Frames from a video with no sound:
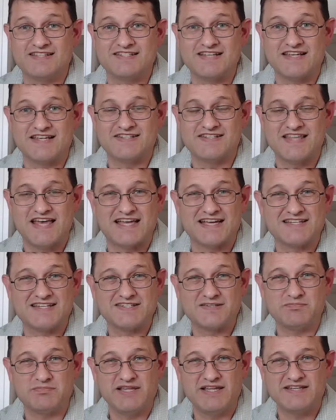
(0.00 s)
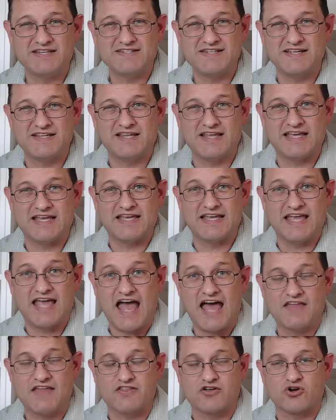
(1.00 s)
says they explicitly
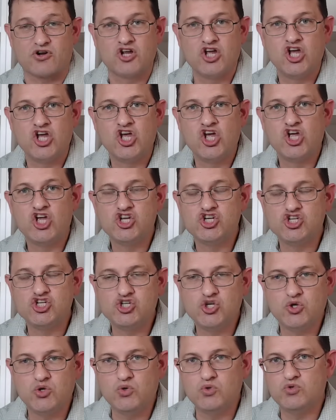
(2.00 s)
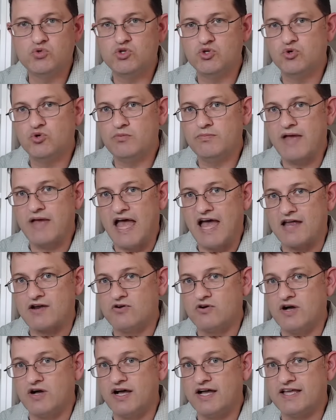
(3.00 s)
gather to do
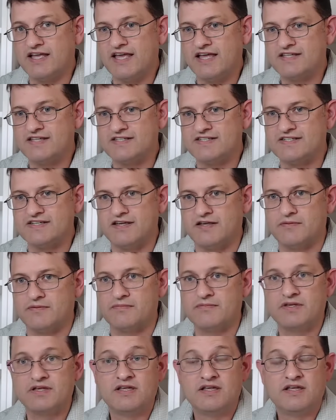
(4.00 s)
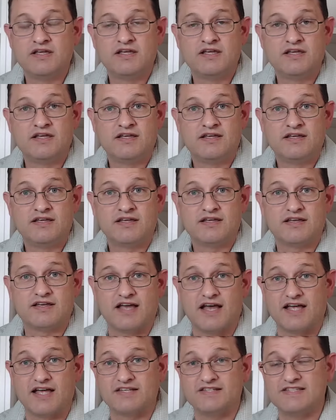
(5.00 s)
battle against him.
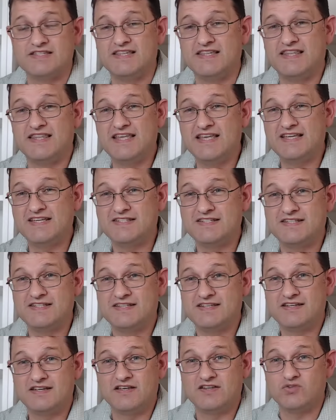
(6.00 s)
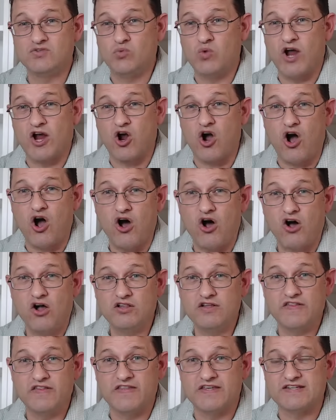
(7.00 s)
Guys, this is where
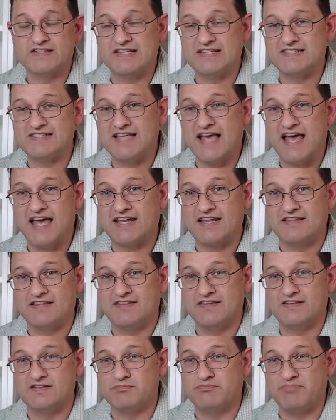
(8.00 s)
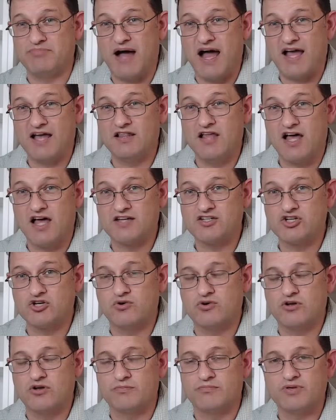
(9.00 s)
all of this is headed. This
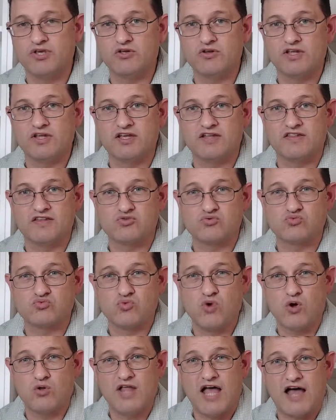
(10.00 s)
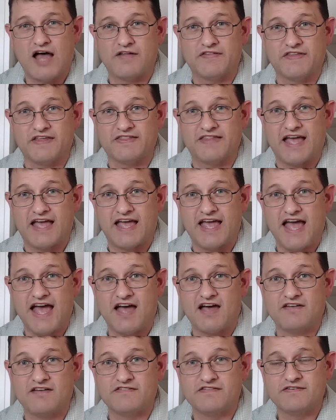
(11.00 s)
biological computing, this rollout that they
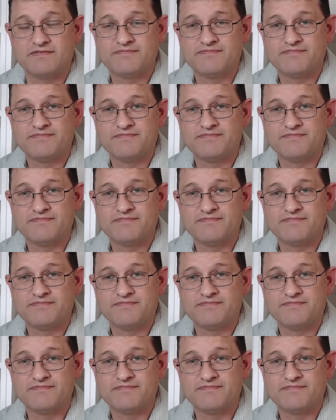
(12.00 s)
have.